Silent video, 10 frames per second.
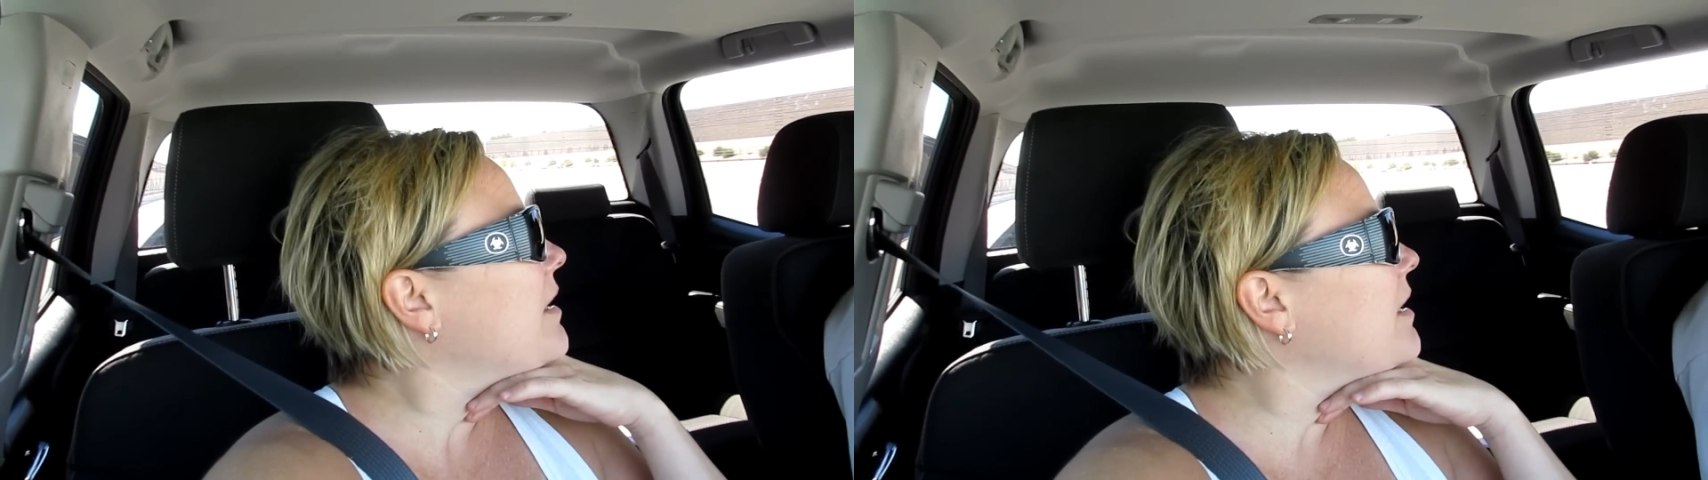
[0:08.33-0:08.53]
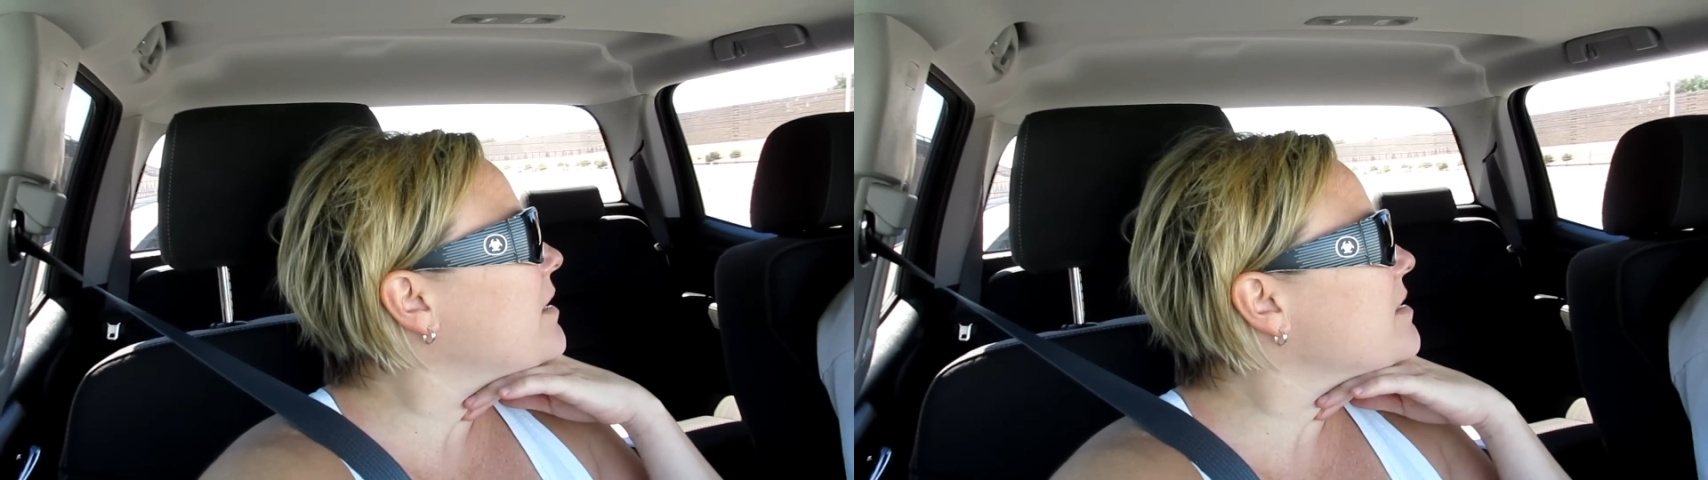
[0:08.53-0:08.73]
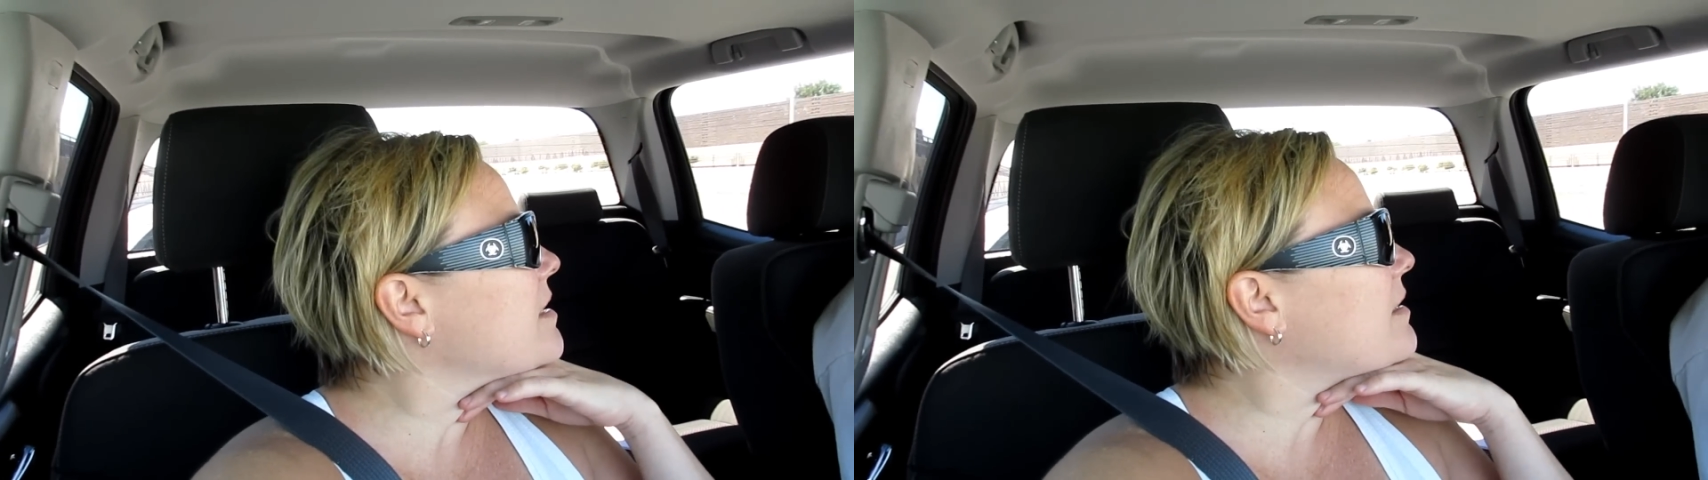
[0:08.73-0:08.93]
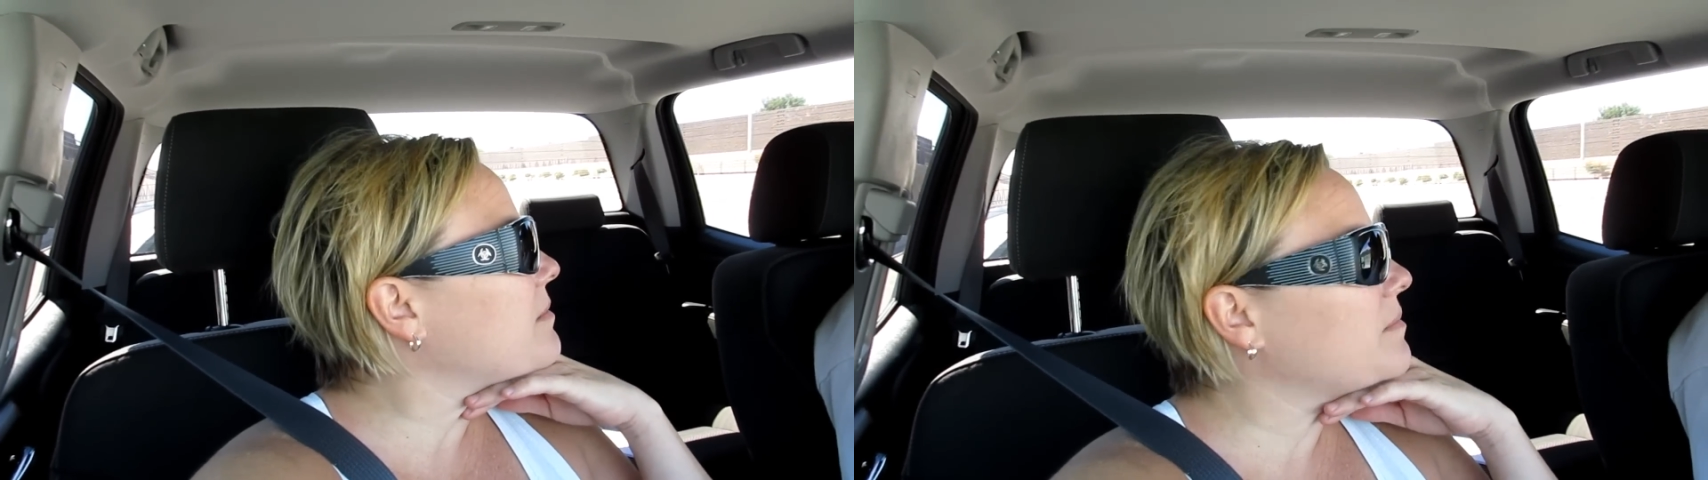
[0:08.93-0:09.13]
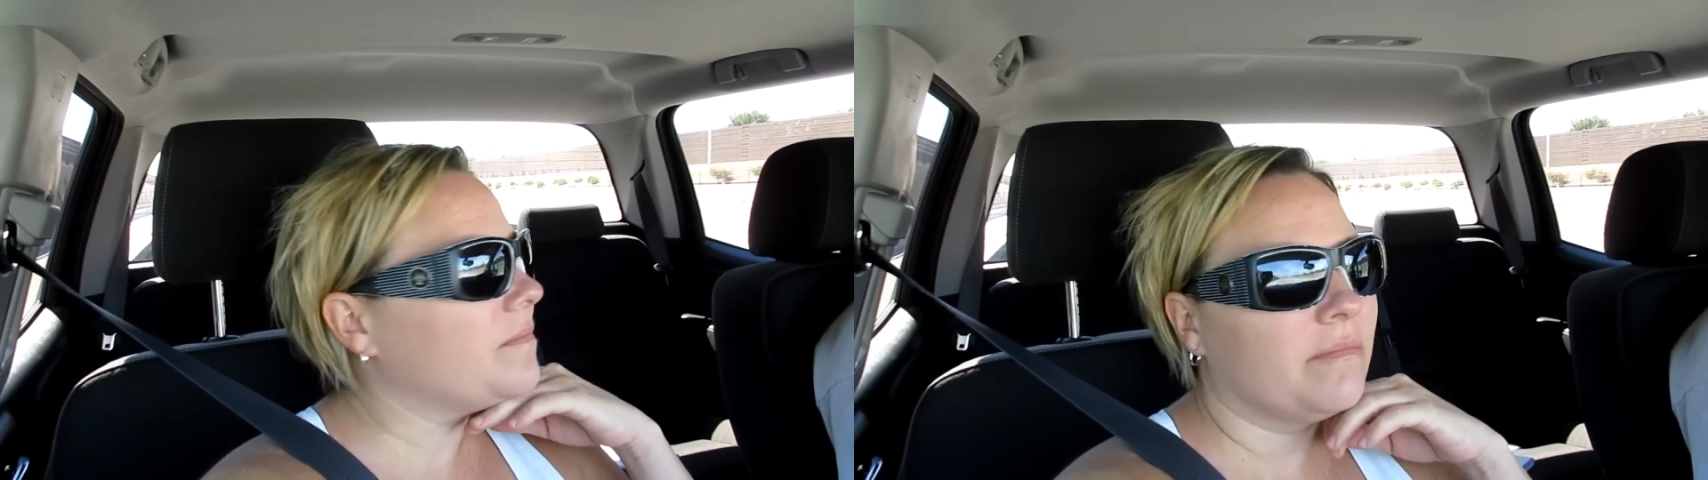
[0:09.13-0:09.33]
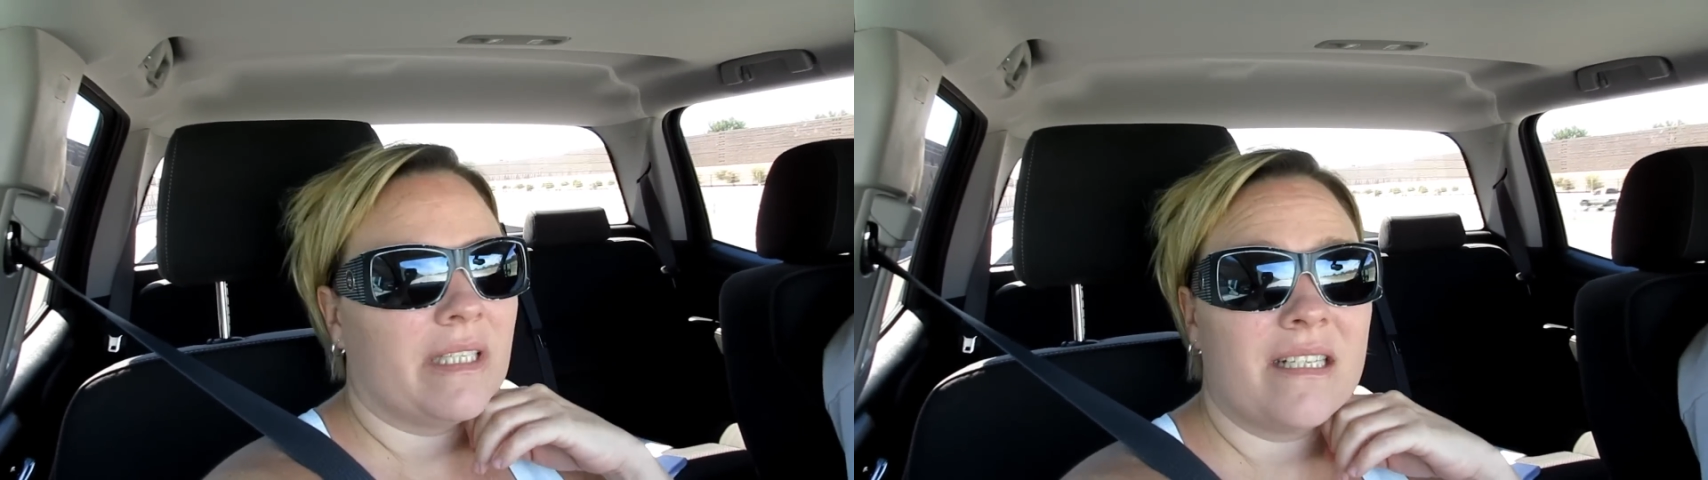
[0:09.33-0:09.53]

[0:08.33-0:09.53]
And um,